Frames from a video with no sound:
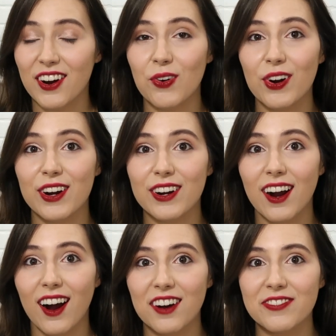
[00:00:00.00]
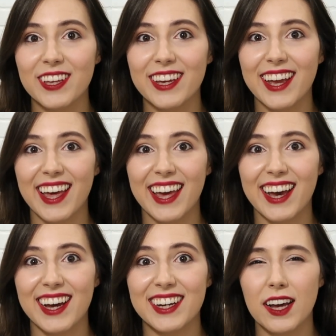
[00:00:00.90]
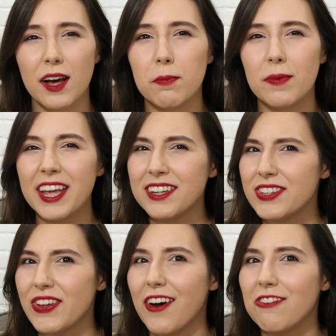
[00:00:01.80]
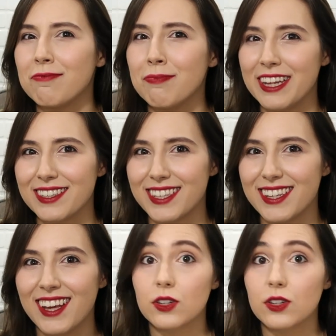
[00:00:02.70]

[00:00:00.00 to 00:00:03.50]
or coffee and a pint of mint,